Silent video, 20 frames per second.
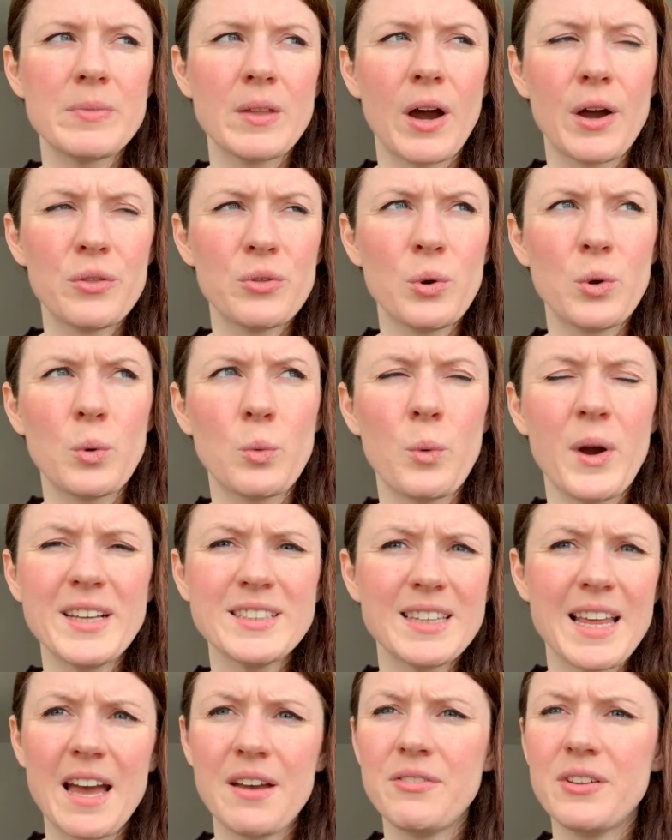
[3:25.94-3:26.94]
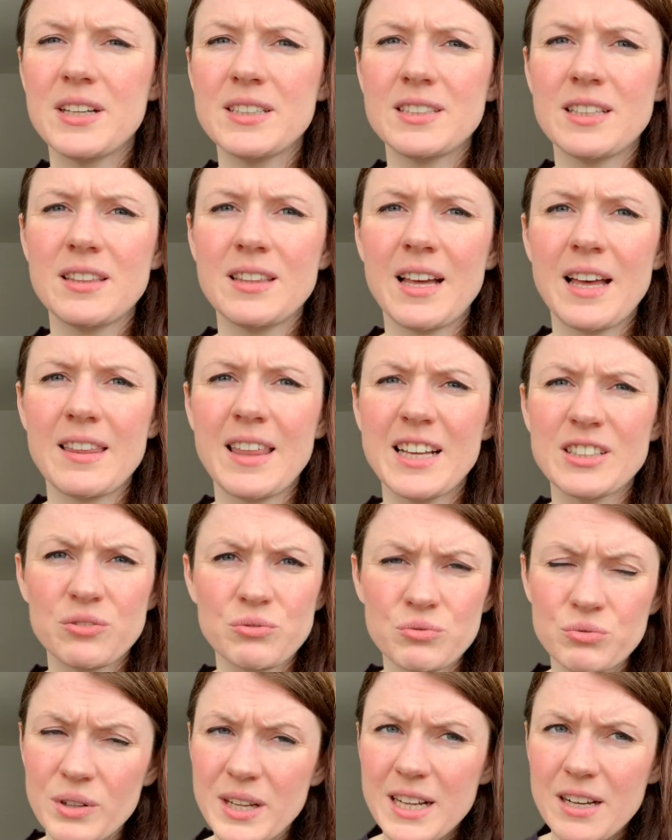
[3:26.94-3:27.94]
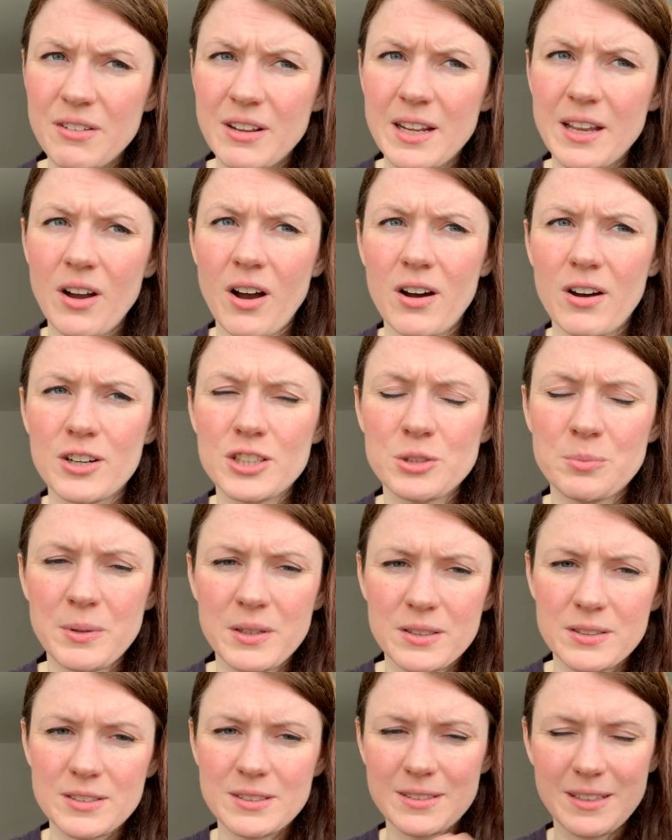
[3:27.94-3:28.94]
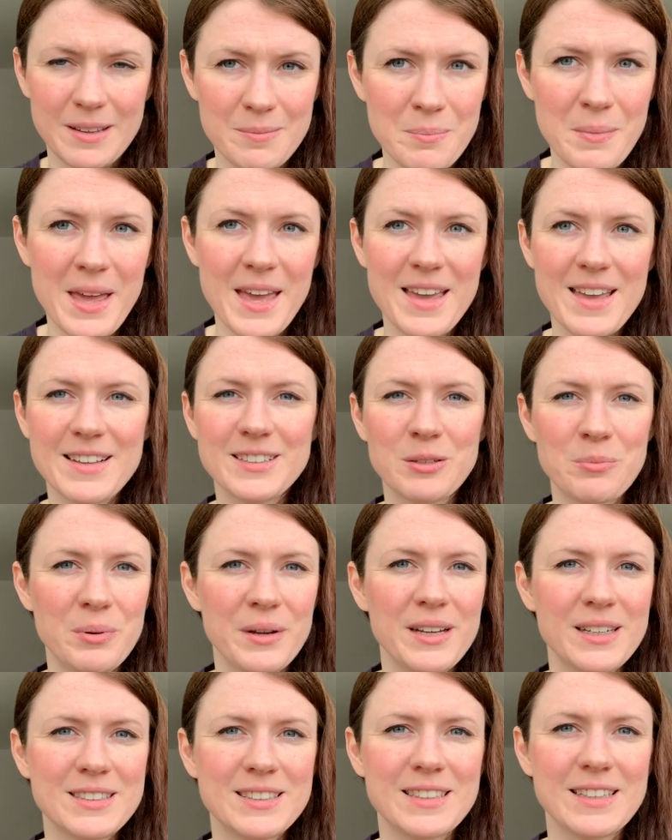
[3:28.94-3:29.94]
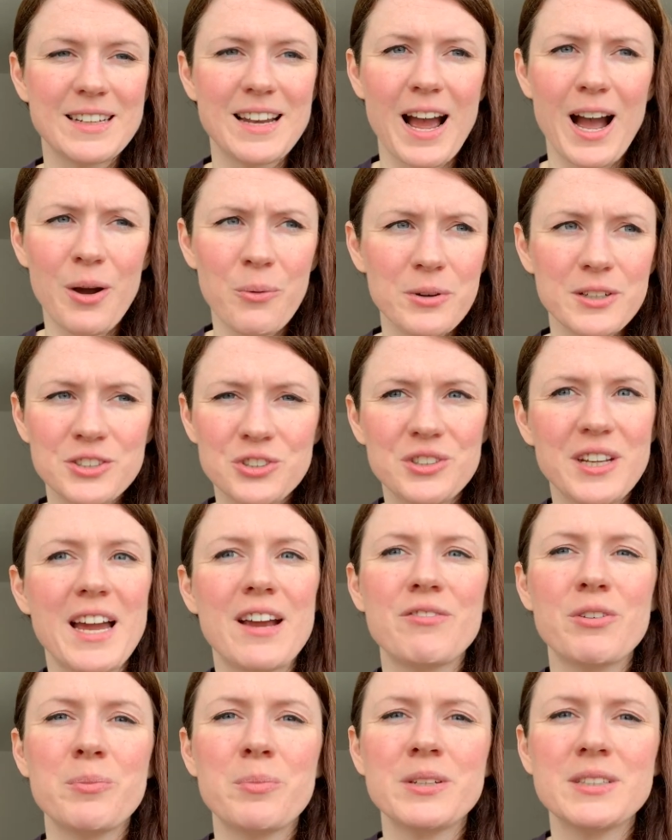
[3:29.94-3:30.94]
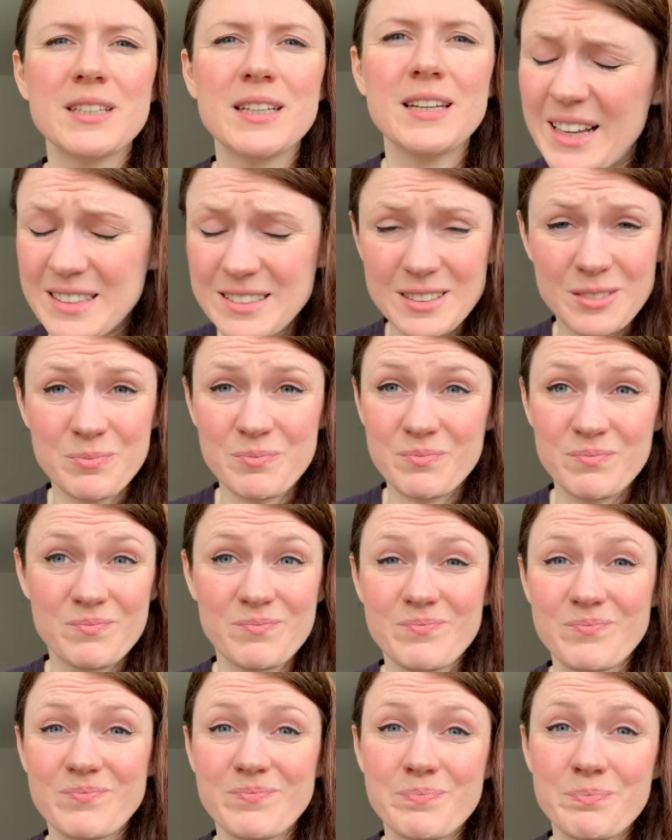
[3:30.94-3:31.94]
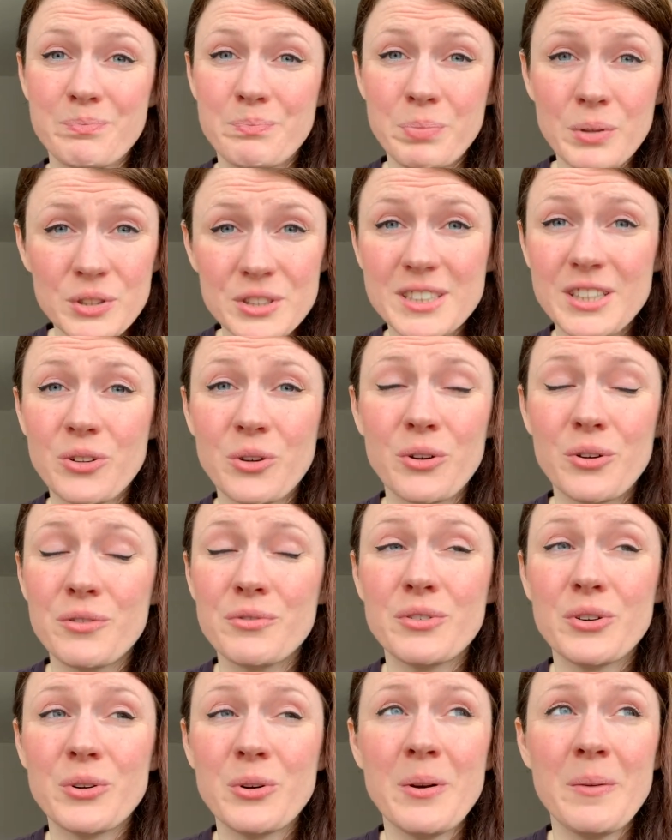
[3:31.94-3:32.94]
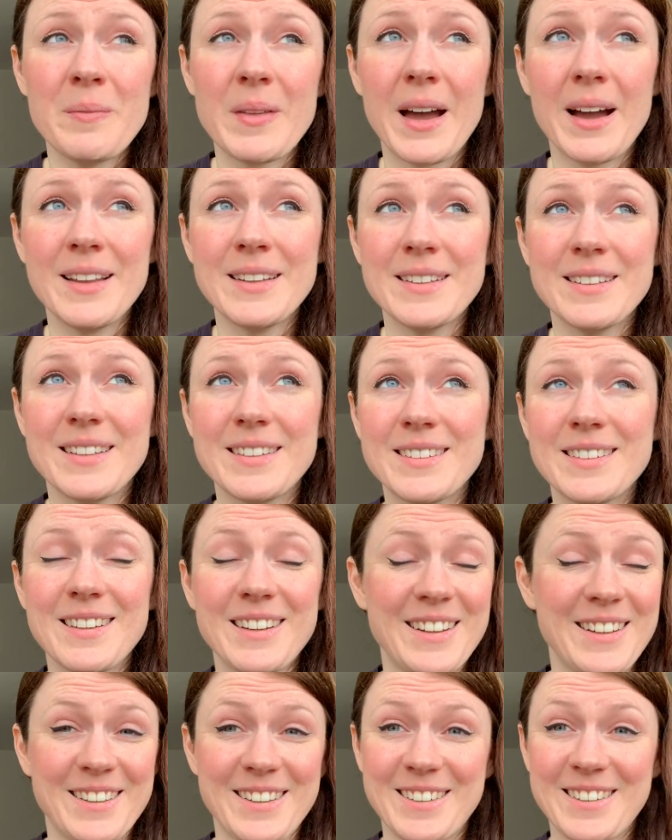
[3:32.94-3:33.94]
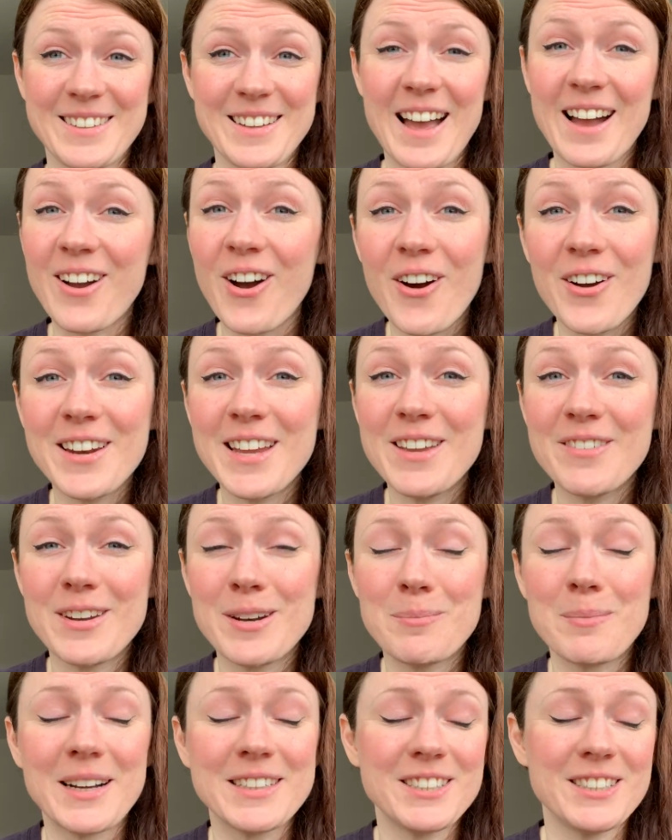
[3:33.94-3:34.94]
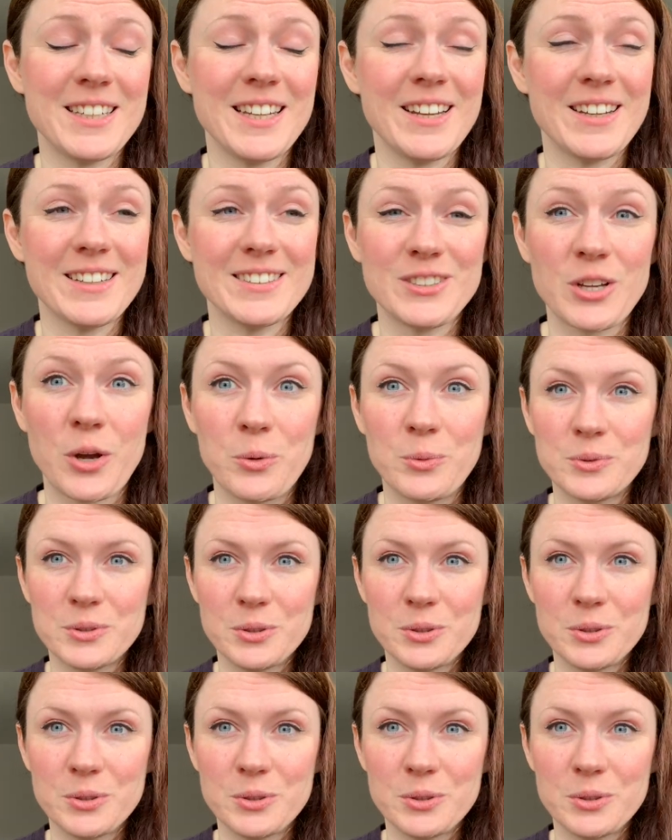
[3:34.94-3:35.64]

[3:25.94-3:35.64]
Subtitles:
I thought, where's the ethics in that? That's really, really harsh, because me as a person, I want to treat everybody. That's bloody awful, and I can't even imagine it. I'm going